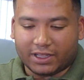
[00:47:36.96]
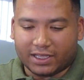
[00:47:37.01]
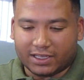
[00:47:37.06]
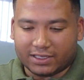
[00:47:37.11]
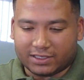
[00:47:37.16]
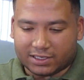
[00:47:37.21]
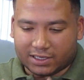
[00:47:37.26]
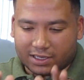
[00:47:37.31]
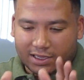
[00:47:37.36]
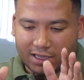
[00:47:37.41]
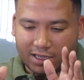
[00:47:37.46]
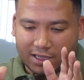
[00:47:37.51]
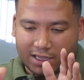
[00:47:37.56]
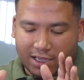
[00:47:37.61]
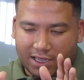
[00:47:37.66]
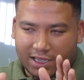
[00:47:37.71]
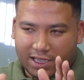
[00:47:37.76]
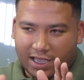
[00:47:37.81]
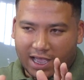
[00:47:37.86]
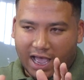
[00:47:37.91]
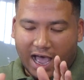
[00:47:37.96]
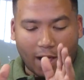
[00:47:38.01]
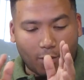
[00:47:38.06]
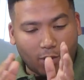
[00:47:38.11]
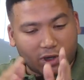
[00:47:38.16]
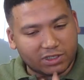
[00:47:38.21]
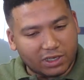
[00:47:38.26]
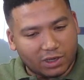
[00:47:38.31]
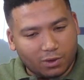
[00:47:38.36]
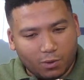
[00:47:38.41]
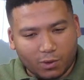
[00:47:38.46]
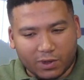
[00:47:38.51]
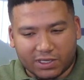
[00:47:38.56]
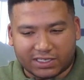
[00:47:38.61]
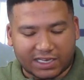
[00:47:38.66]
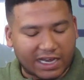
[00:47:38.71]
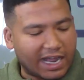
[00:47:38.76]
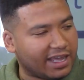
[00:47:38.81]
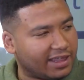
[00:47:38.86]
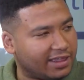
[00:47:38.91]
is, I wasn't always
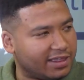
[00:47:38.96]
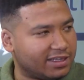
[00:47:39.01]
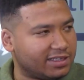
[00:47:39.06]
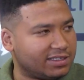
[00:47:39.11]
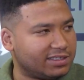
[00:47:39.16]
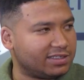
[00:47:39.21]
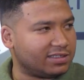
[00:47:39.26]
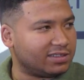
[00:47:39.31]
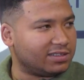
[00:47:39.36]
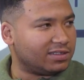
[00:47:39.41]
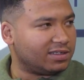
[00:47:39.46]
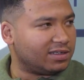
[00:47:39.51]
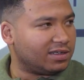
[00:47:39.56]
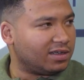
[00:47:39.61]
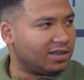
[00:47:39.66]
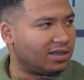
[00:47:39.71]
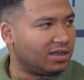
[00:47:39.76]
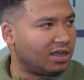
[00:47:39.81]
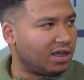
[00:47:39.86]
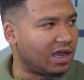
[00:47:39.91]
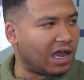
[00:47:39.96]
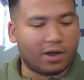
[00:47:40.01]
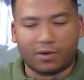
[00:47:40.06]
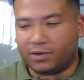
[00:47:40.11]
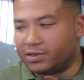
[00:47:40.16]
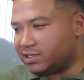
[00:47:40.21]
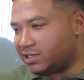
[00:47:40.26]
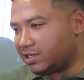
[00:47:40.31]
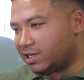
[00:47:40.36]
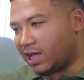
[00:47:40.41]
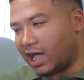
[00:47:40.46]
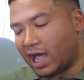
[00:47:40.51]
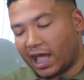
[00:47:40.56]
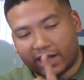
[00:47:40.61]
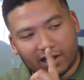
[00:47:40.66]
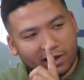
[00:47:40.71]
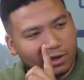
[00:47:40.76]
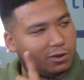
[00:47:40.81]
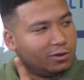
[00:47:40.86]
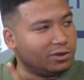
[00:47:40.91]
like this. I had
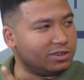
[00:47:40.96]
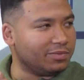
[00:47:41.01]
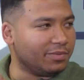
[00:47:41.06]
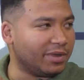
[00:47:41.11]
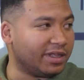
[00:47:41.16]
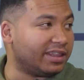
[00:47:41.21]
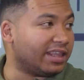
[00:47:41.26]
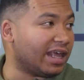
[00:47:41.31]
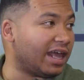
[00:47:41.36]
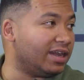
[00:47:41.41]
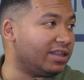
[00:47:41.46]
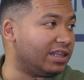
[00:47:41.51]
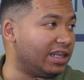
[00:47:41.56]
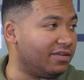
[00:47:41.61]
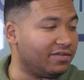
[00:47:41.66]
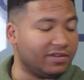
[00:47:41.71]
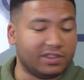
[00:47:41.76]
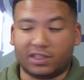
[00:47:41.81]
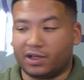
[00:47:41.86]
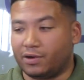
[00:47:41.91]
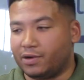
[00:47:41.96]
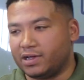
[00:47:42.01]
a loser mentality, even though